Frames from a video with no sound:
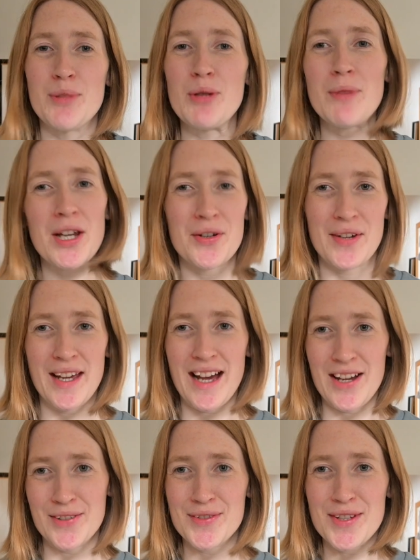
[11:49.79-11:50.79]
Beyond my career,
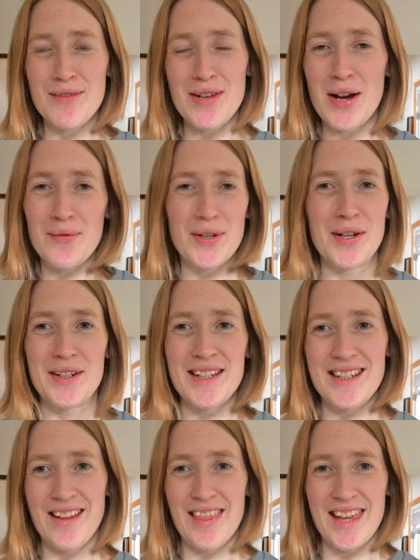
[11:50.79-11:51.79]
I also love learning
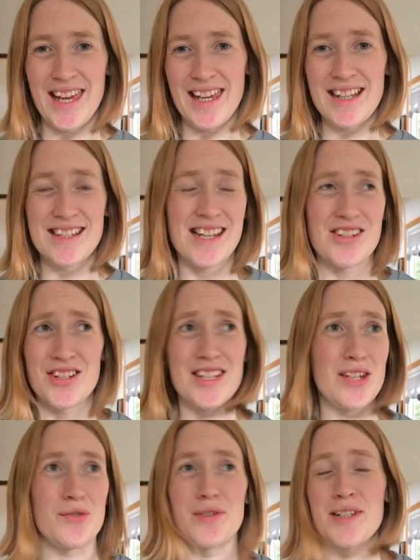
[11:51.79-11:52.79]
new things that just
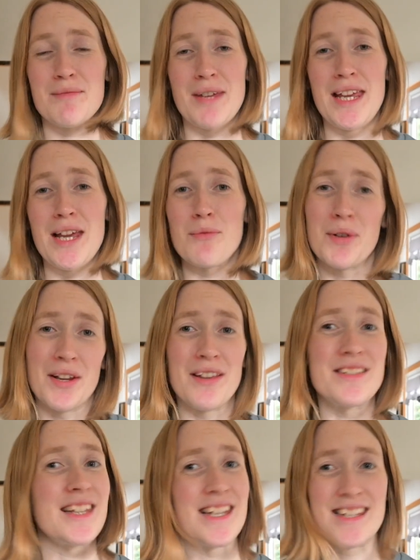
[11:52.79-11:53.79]
interest me, and one of
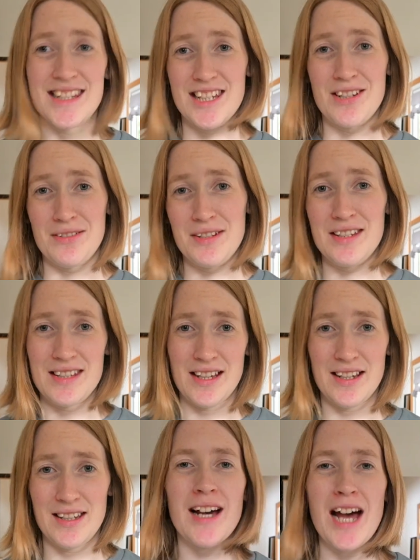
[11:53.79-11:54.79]
those is interior design.